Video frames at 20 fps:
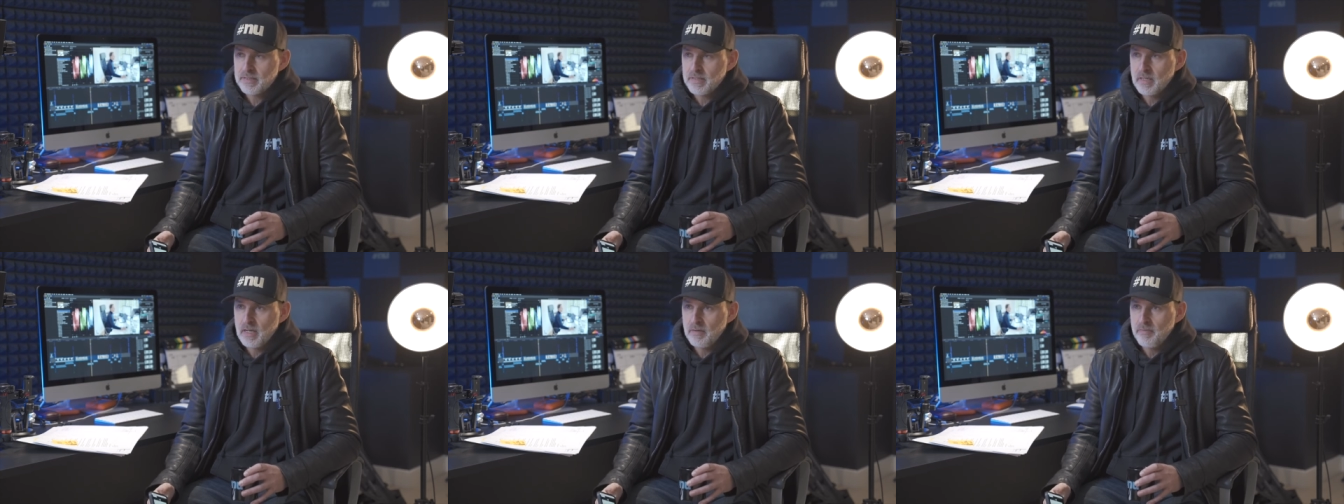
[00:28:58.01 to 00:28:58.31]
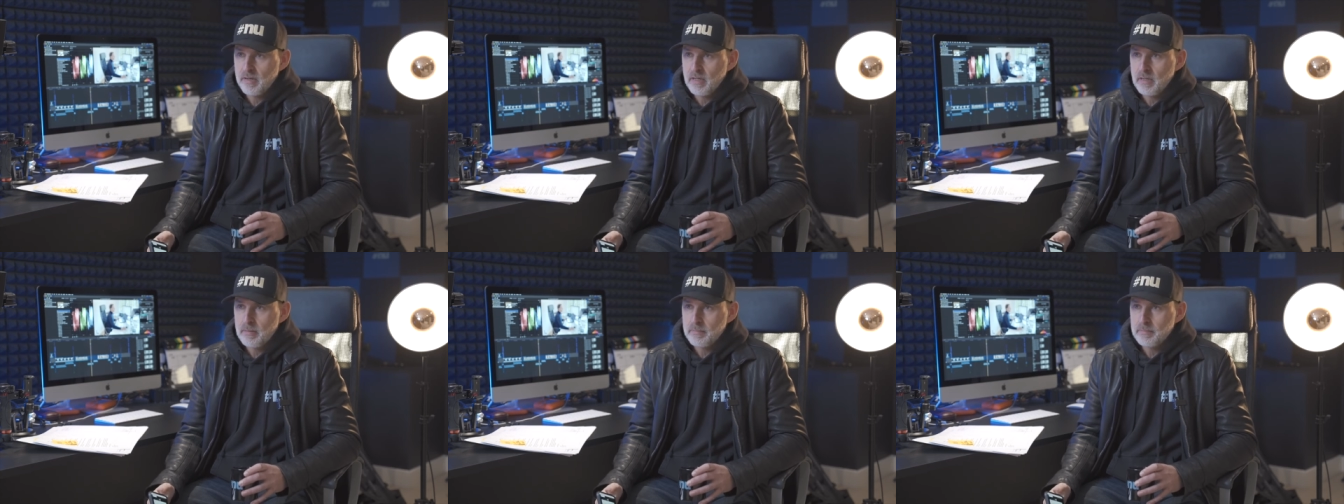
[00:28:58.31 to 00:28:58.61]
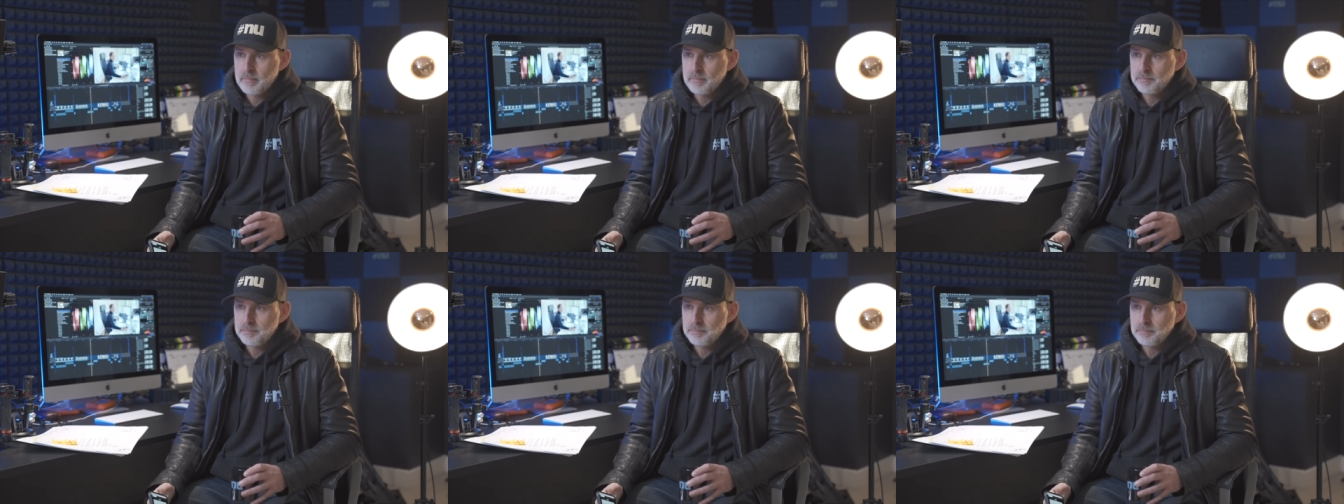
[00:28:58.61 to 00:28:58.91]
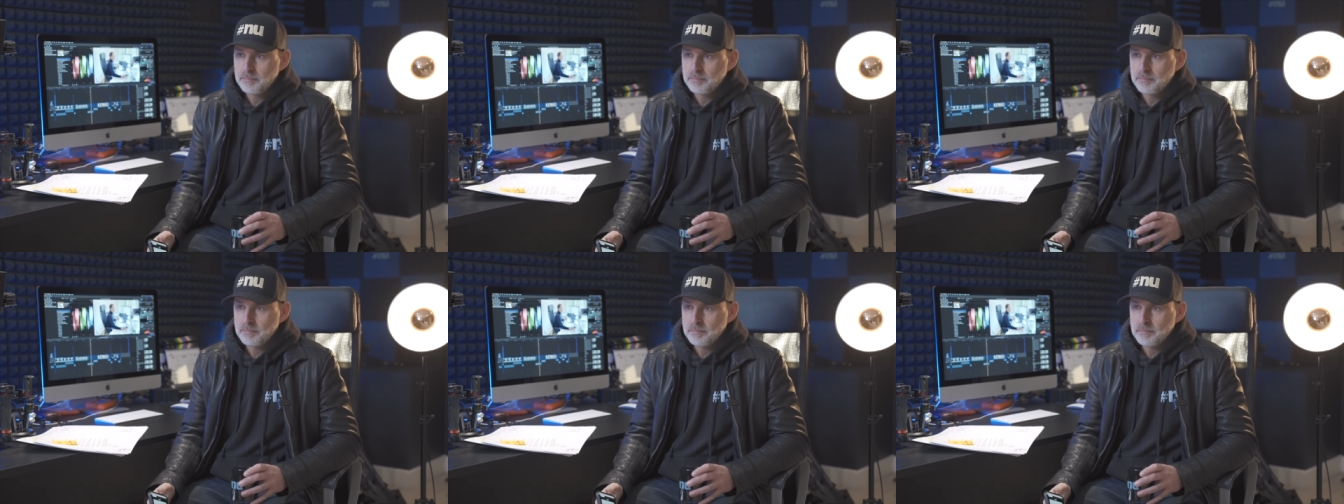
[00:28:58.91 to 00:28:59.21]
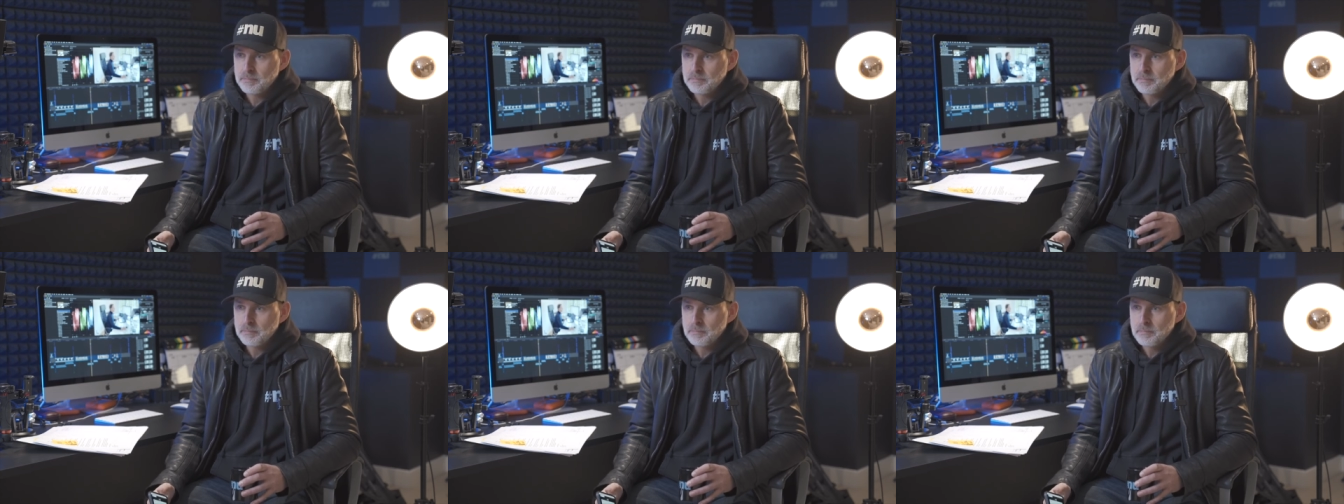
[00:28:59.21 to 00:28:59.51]
have given him
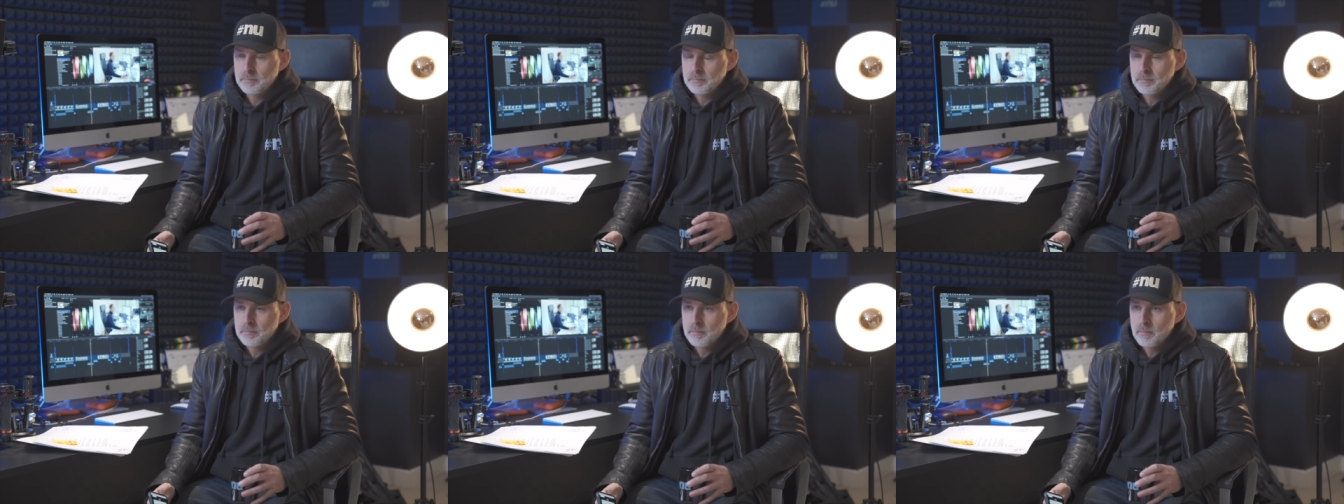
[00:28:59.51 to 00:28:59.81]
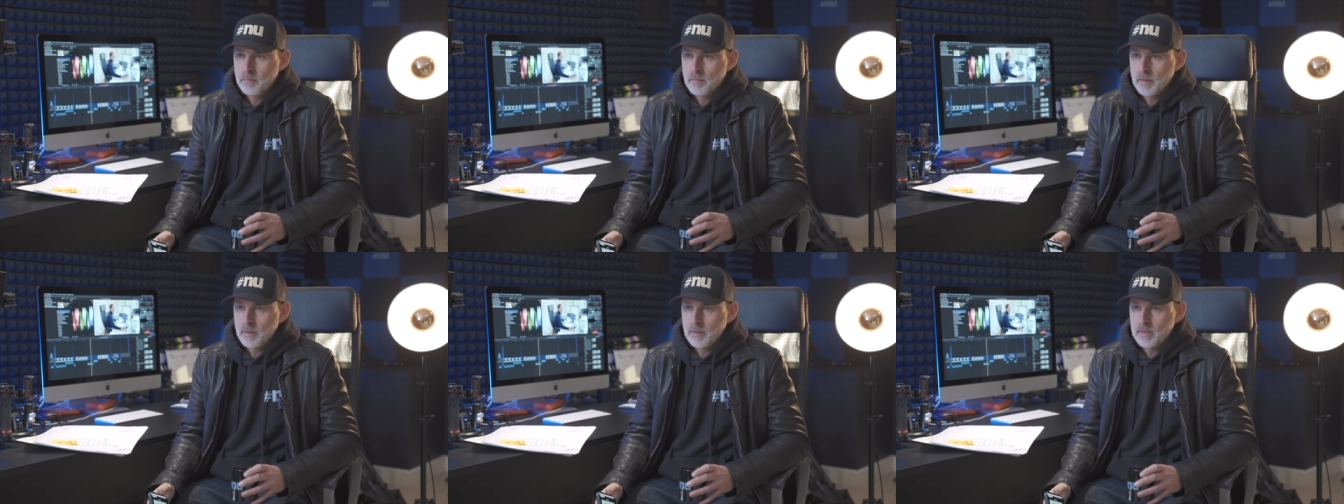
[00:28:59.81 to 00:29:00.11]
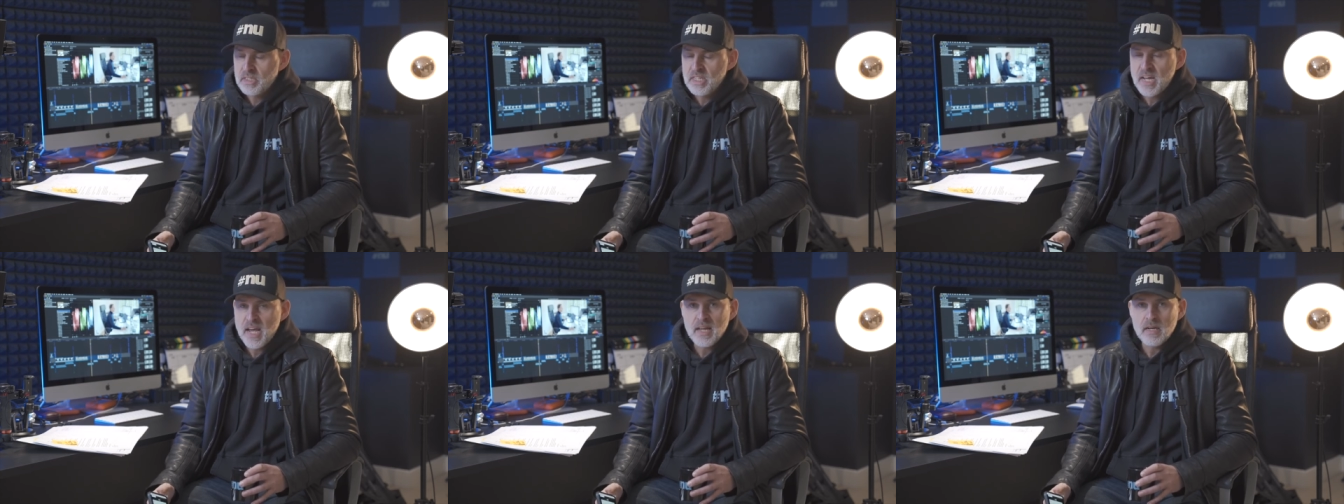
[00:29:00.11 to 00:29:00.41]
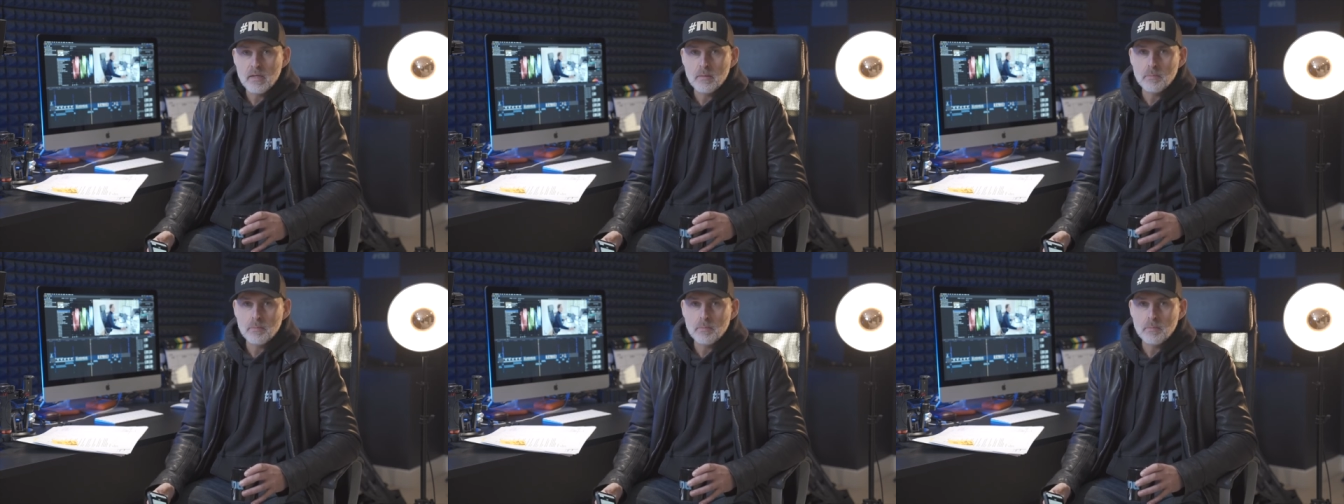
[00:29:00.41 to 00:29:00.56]
10